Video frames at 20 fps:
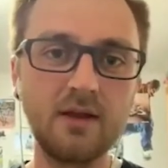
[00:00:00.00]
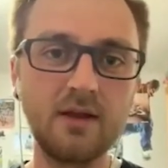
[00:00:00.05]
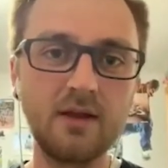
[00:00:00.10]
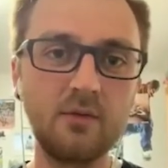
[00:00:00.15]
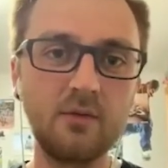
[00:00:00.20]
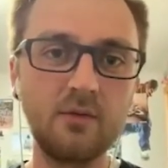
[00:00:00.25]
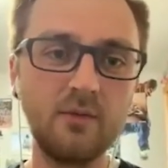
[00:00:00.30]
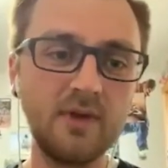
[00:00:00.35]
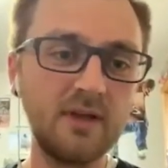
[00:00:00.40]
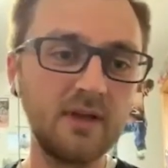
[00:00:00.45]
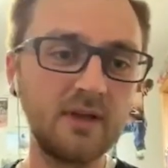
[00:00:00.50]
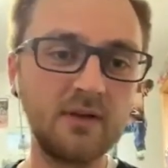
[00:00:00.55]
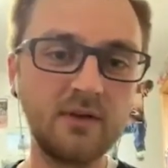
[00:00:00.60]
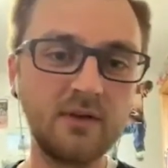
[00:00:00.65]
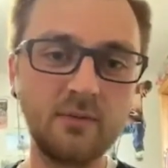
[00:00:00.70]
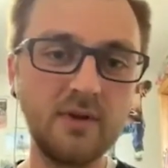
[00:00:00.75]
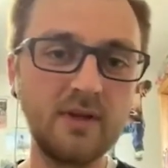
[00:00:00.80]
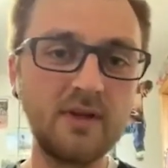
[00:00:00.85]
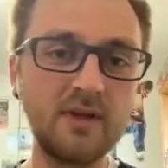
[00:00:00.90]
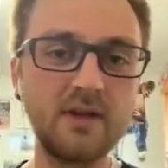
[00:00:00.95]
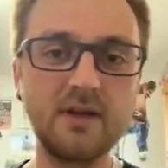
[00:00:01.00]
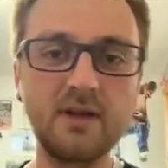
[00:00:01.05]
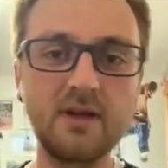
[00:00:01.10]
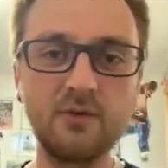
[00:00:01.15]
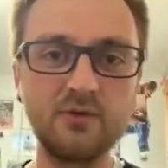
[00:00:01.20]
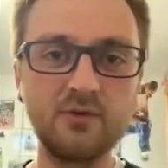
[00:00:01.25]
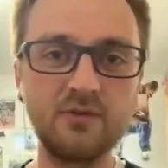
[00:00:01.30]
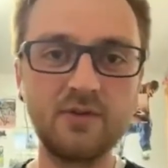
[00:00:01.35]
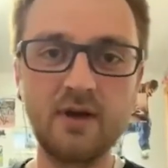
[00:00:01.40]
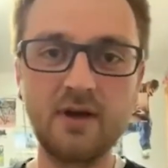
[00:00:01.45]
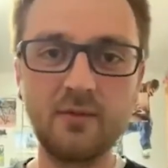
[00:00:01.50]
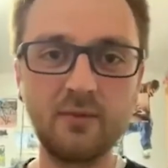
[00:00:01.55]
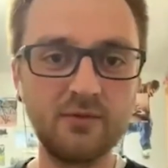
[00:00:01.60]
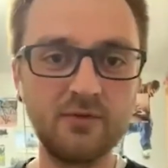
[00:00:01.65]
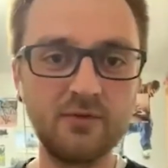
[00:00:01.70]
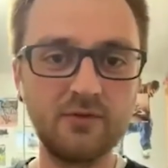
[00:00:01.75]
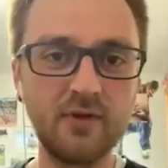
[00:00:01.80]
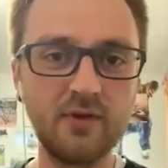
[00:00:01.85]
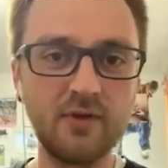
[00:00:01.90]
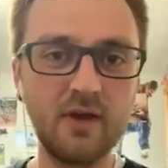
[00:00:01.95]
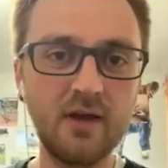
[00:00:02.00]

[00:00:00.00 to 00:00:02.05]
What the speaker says: like weekend to weekend, I was not winning.